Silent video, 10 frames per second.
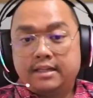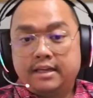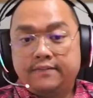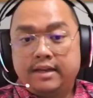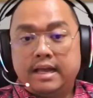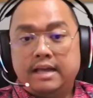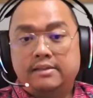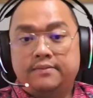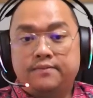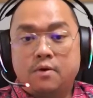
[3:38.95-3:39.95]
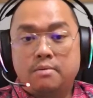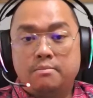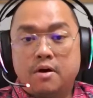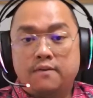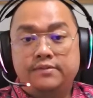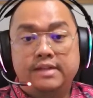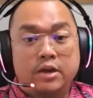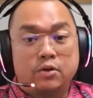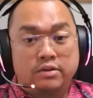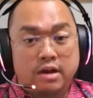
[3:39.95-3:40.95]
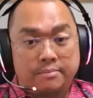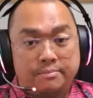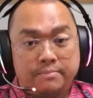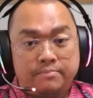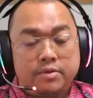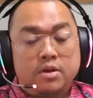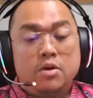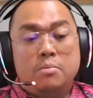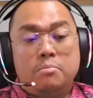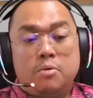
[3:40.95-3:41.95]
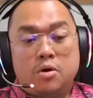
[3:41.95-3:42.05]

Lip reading: and effectively as a form of psychotherapy.